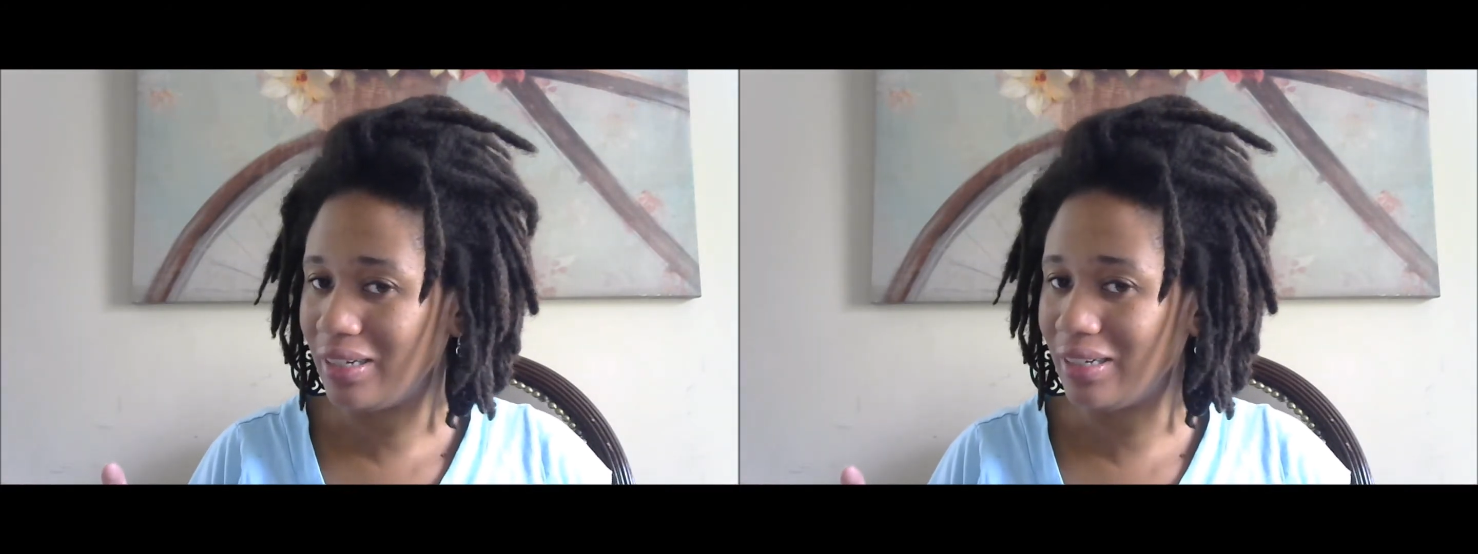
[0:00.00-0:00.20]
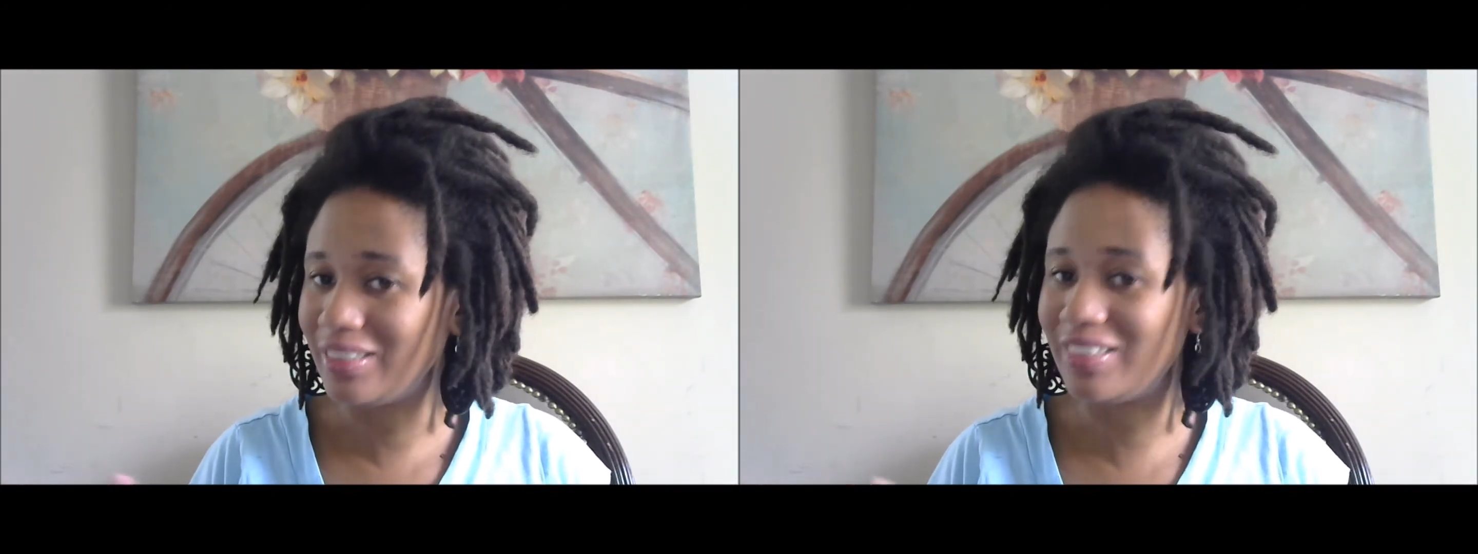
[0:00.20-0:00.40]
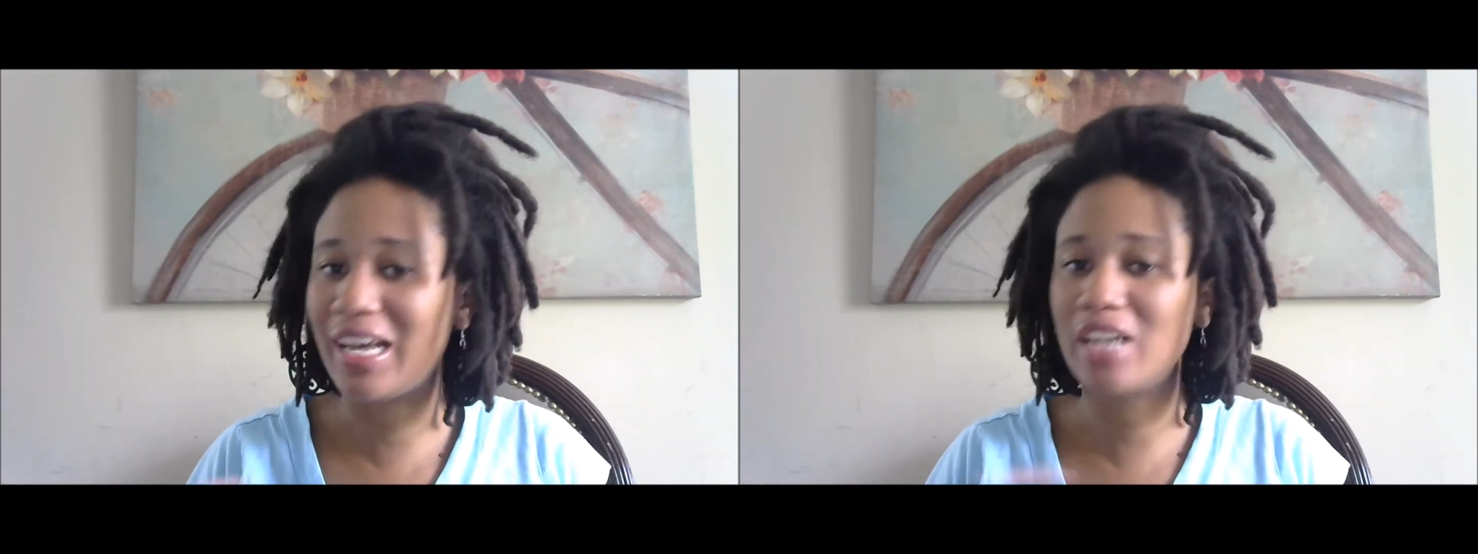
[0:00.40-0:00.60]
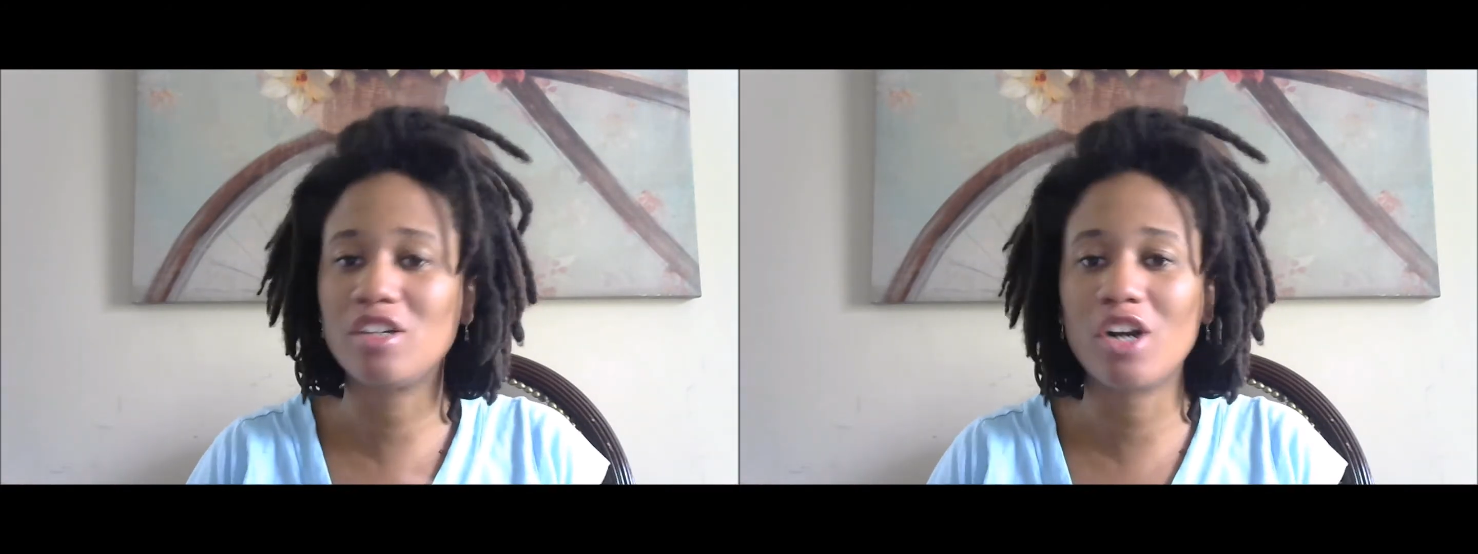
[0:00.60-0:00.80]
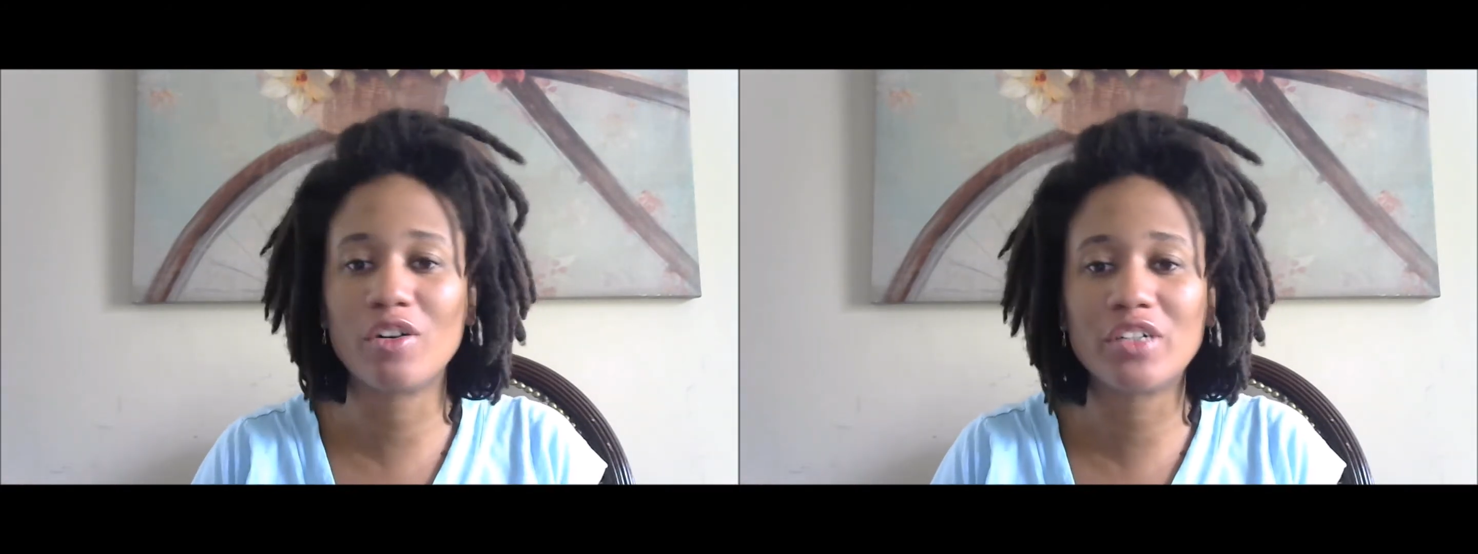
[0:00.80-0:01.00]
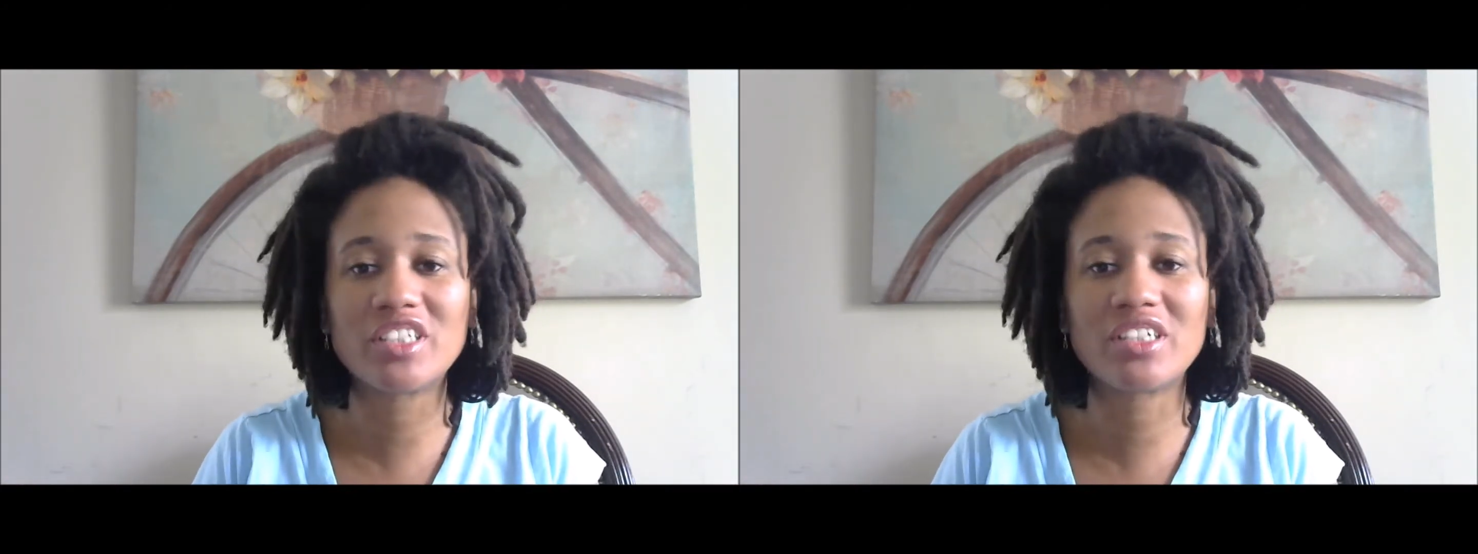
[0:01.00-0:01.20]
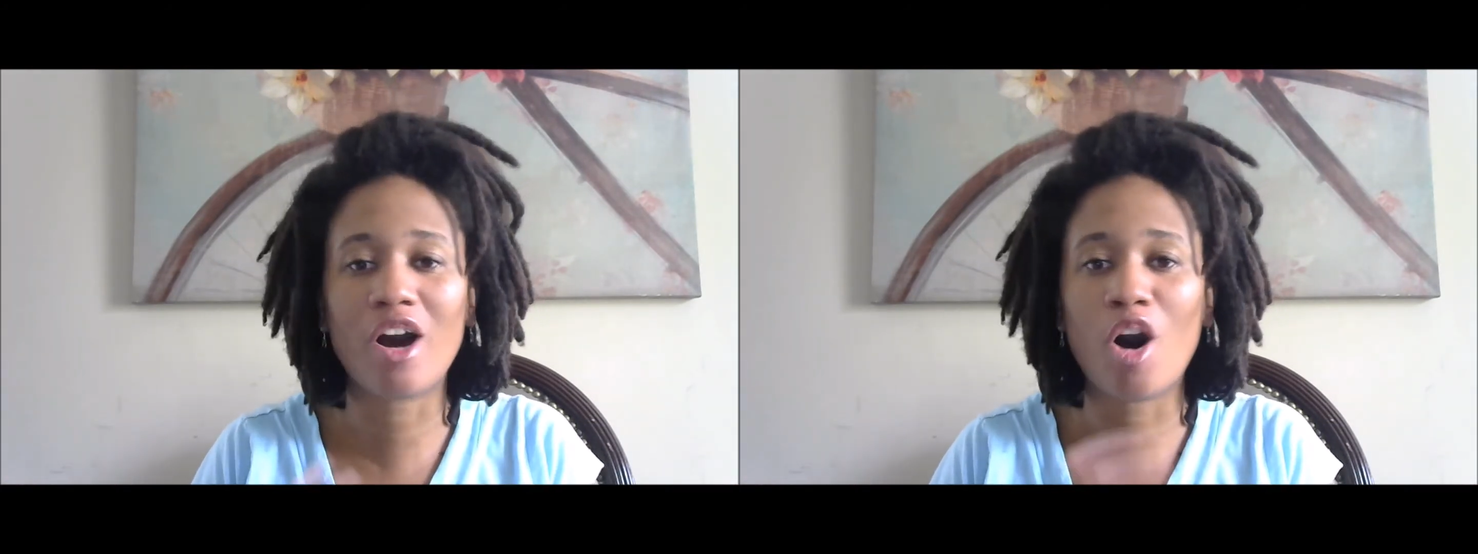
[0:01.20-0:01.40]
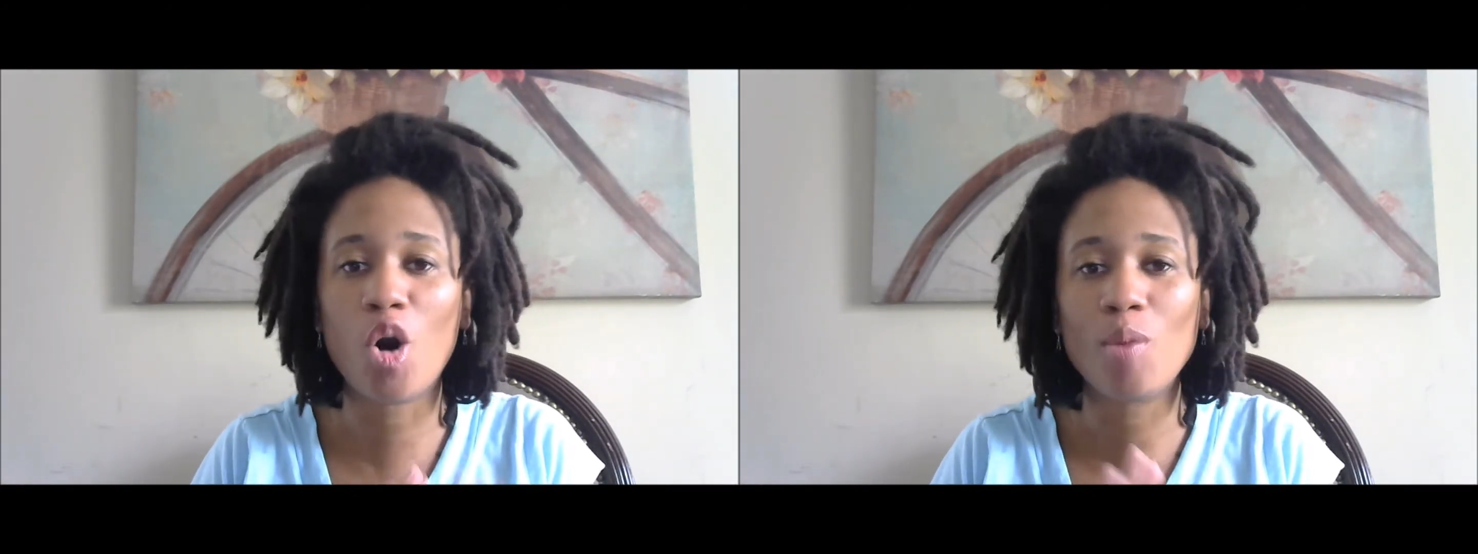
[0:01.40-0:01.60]
they're not encouraged to
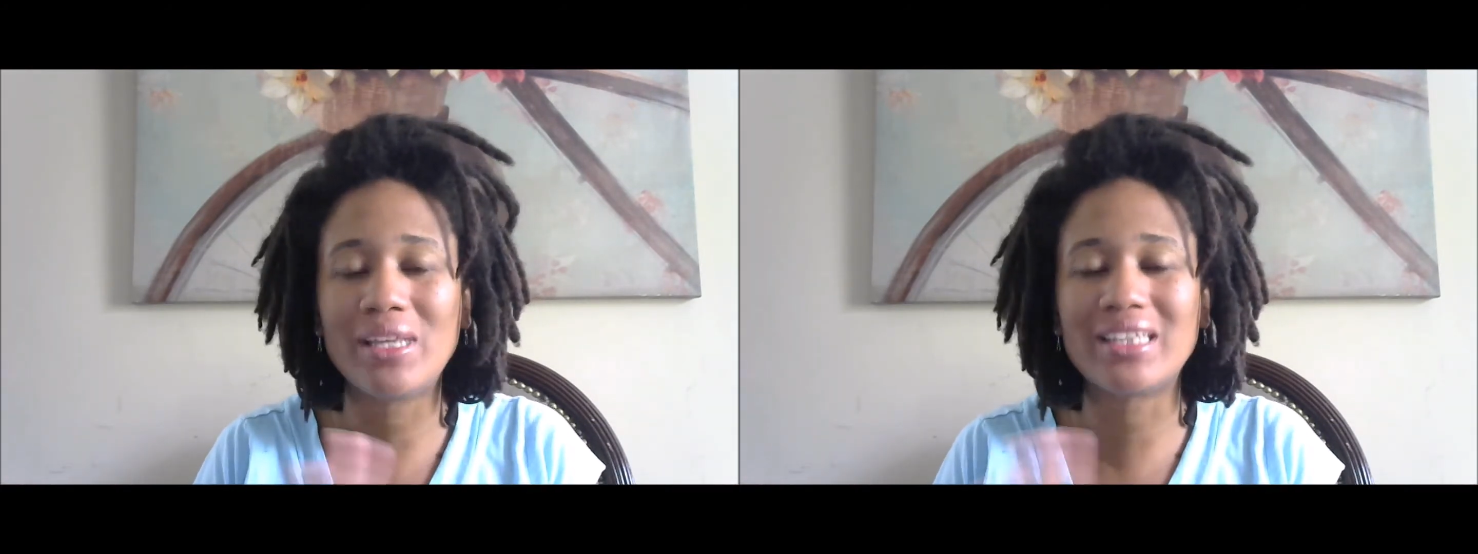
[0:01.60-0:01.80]
all be